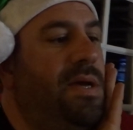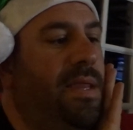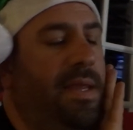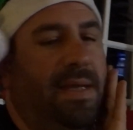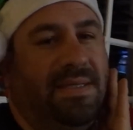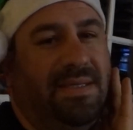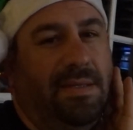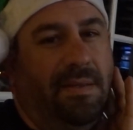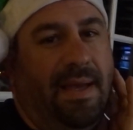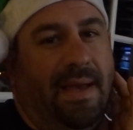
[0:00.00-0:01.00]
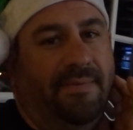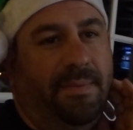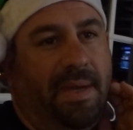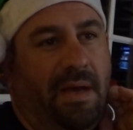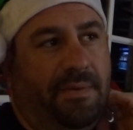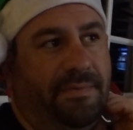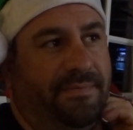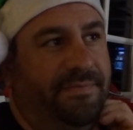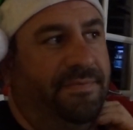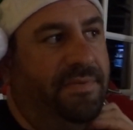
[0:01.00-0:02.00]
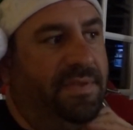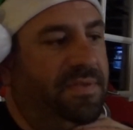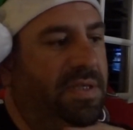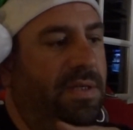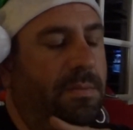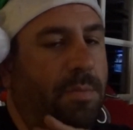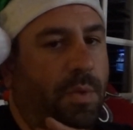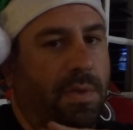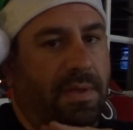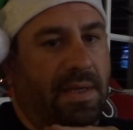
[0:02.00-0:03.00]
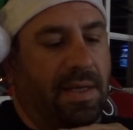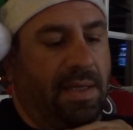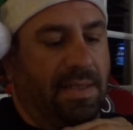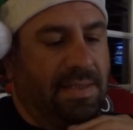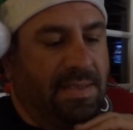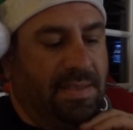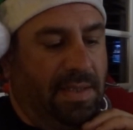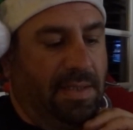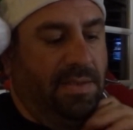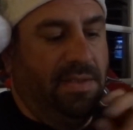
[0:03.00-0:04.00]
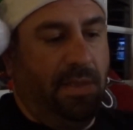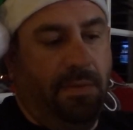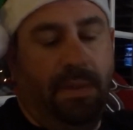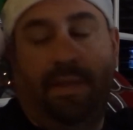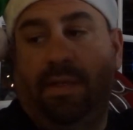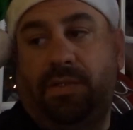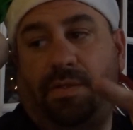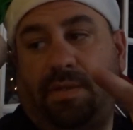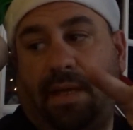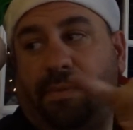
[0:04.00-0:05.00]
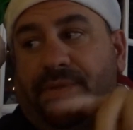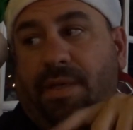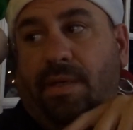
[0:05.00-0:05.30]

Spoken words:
and then I still have about 15 more that I need to seat. So I think two tables